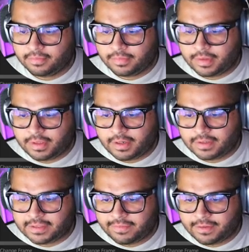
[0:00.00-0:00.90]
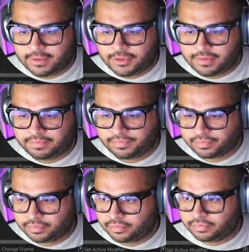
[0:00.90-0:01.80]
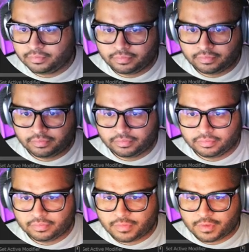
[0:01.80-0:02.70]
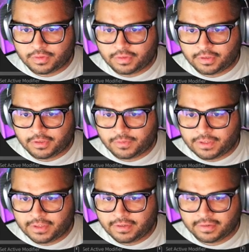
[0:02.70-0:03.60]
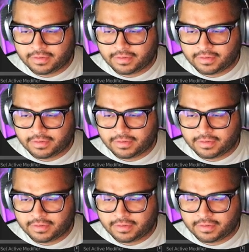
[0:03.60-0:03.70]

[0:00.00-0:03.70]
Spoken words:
And then on 700 to the other one here